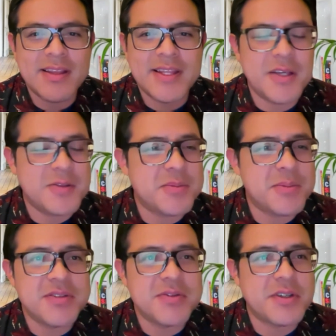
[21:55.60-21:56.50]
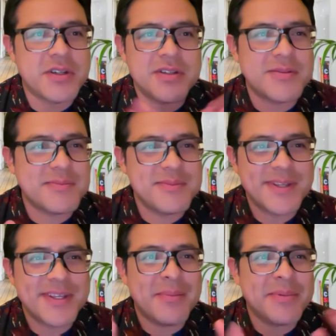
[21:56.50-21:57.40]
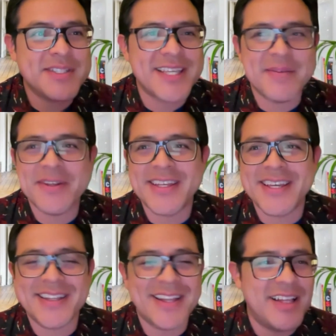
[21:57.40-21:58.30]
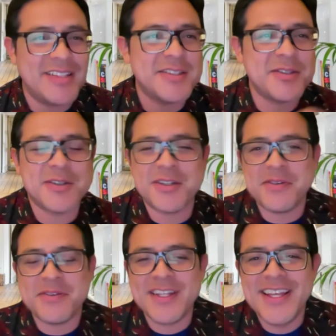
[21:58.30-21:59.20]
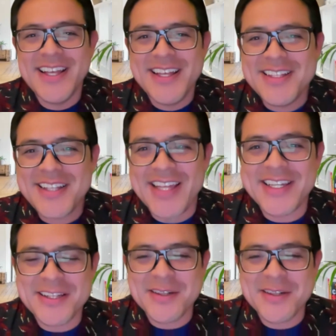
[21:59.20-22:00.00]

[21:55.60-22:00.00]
Thank you so much for encompassing everything. And honestly, you could have even added a